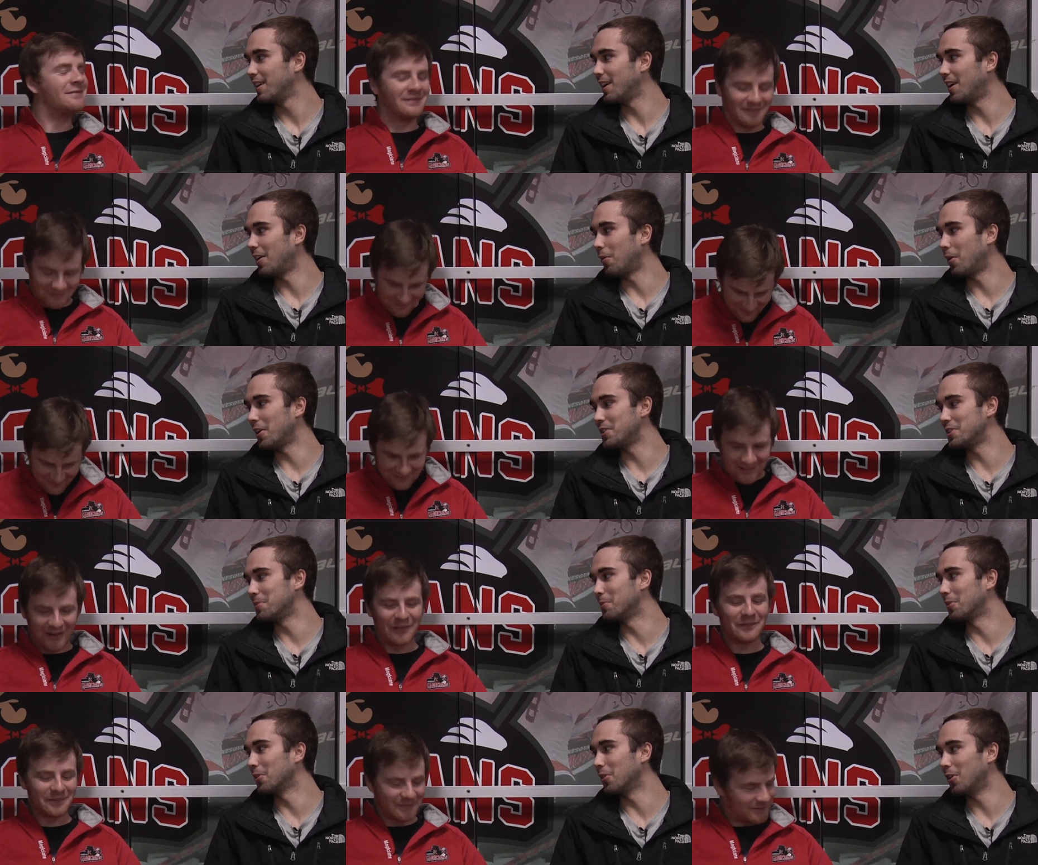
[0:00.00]
Speaker 1: Uh, watching
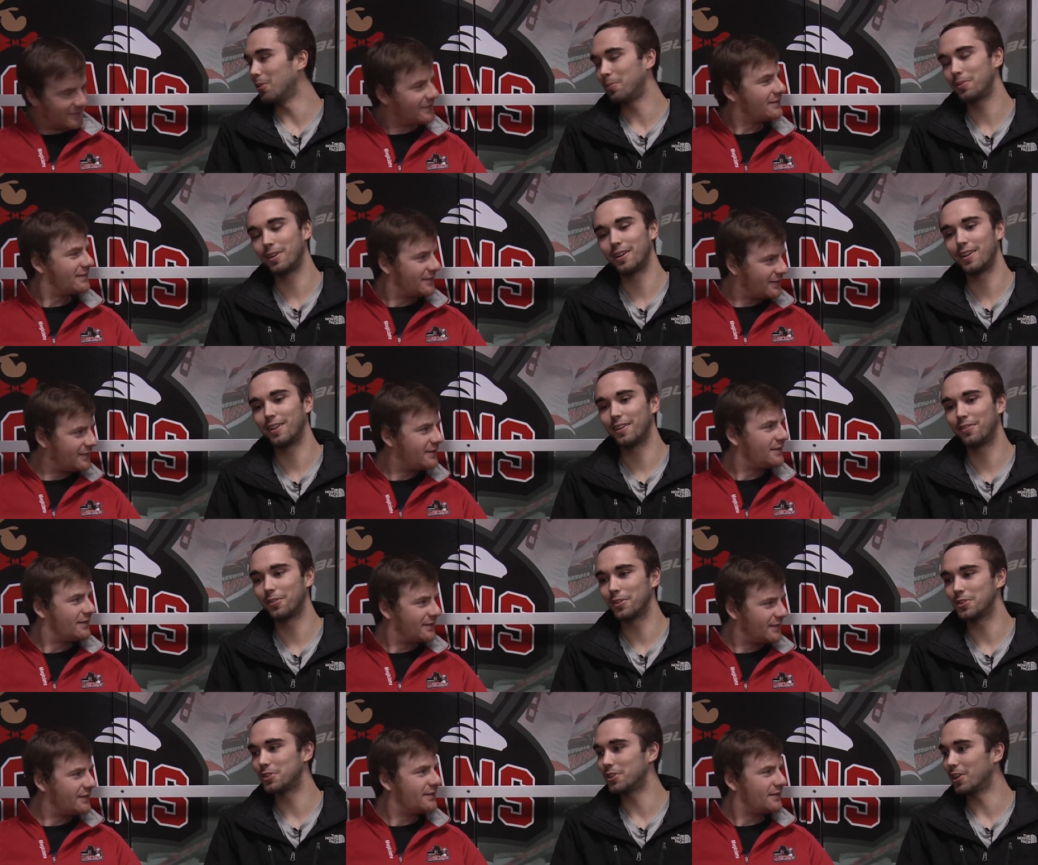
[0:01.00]
yep. him grow up uh, for
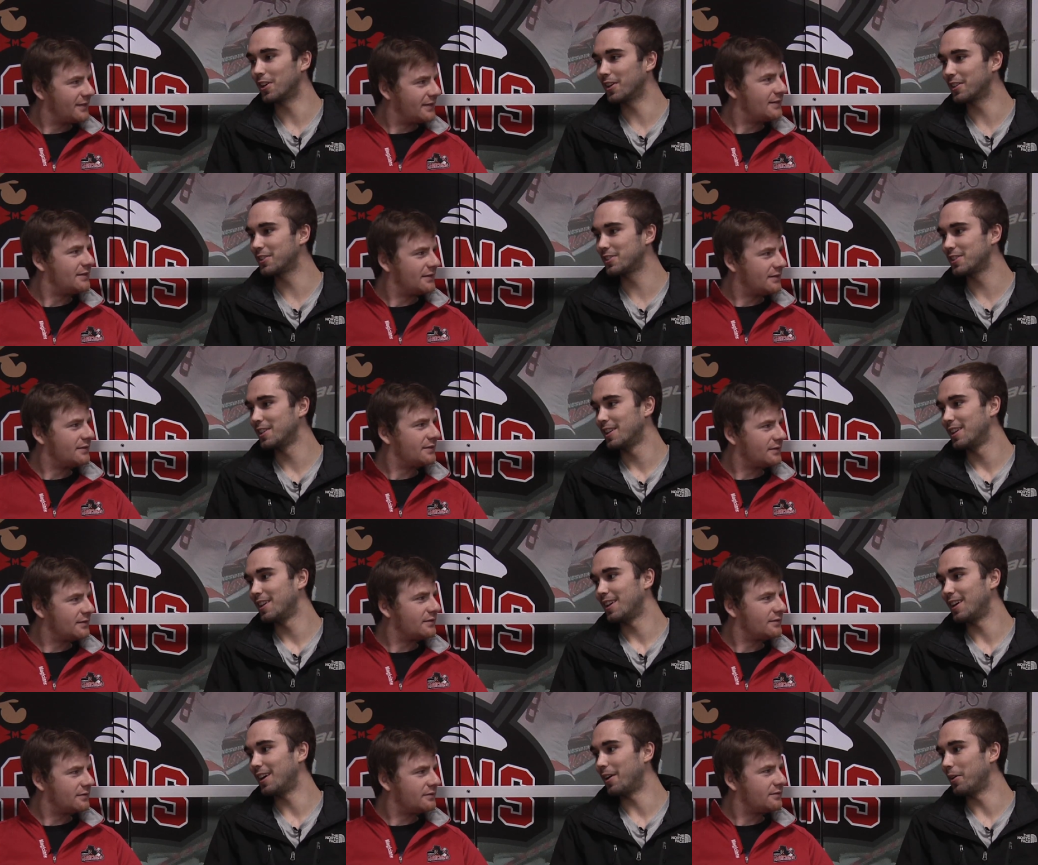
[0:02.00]
the Sharks.
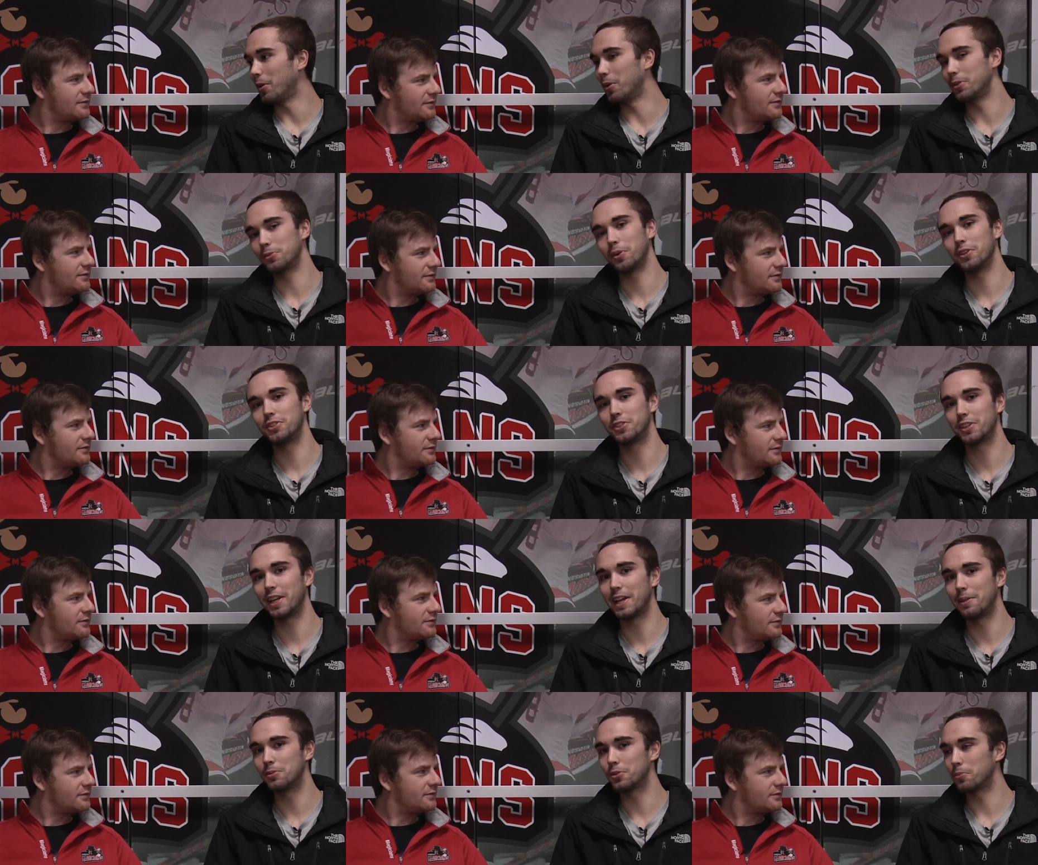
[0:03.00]
Uh, I'd always watch the
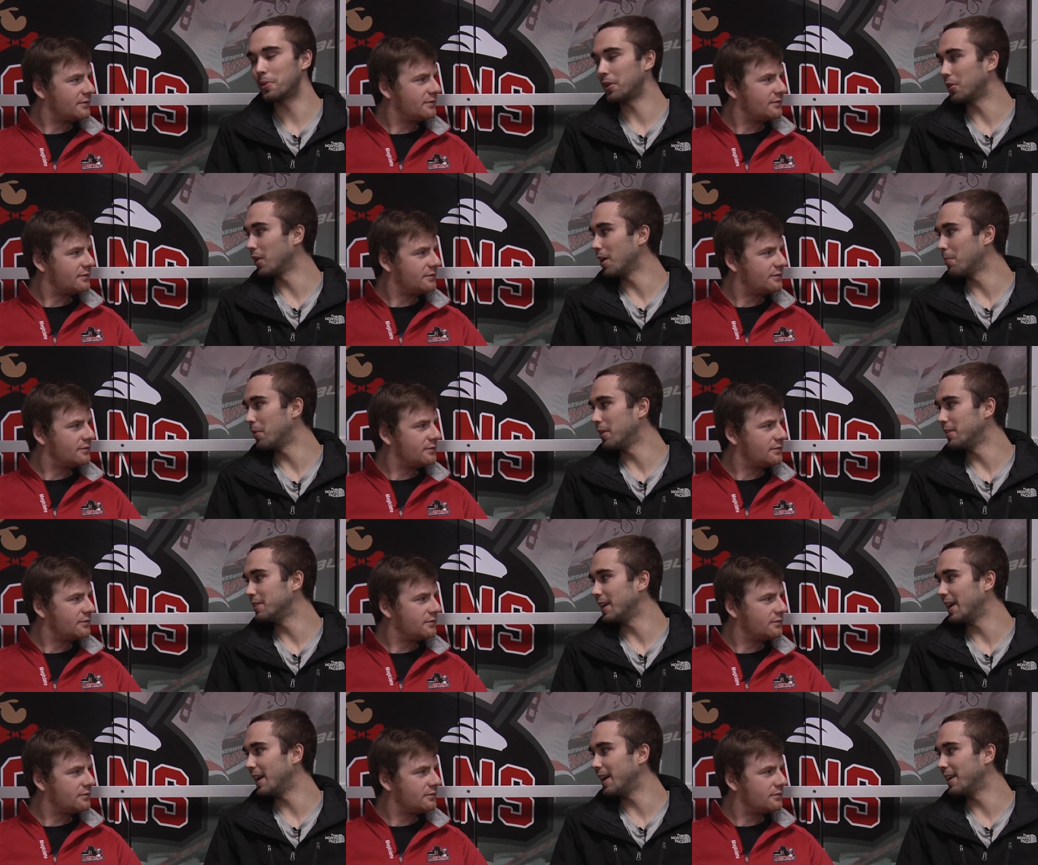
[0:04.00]
games with my grandpa and
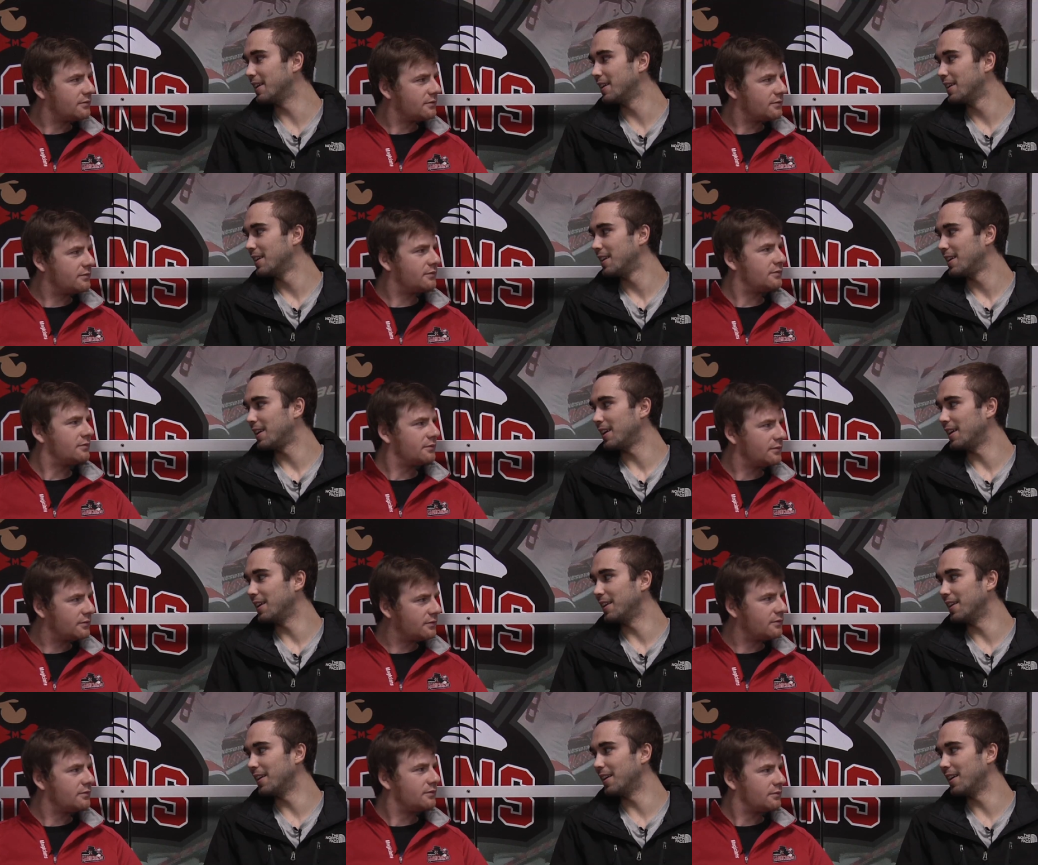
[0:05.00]
dad, mm -hmm.
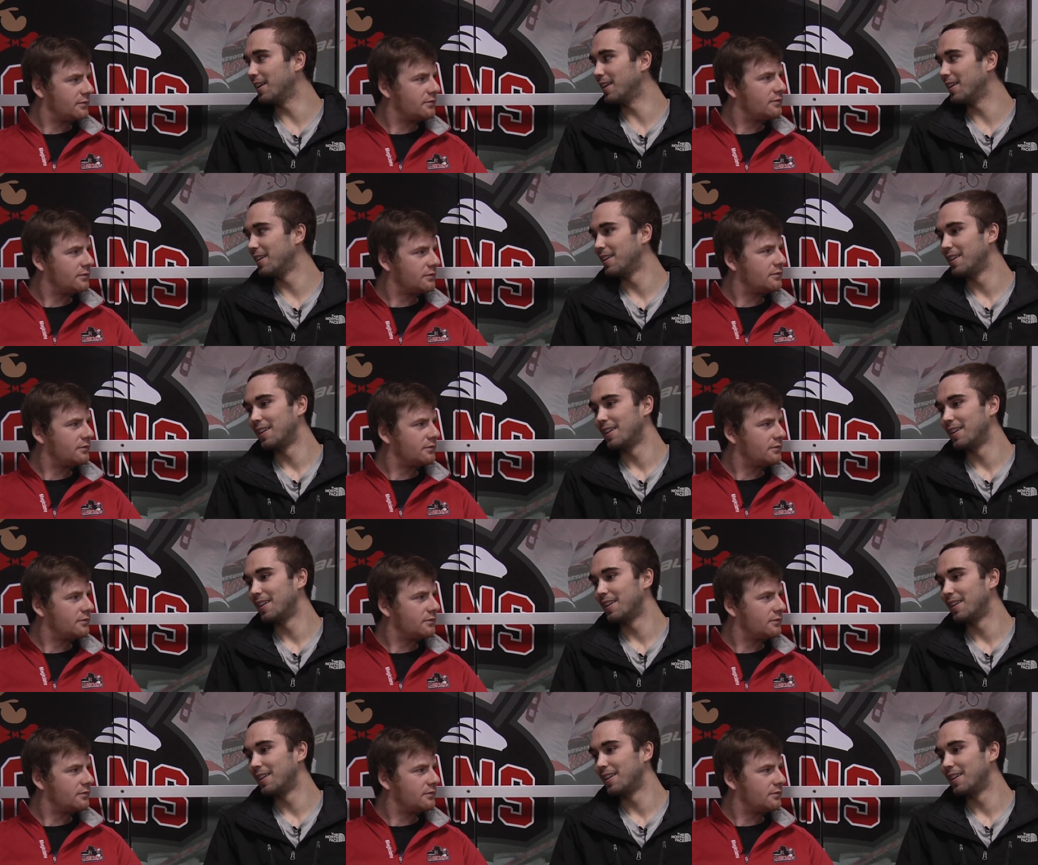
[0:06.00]
and uh,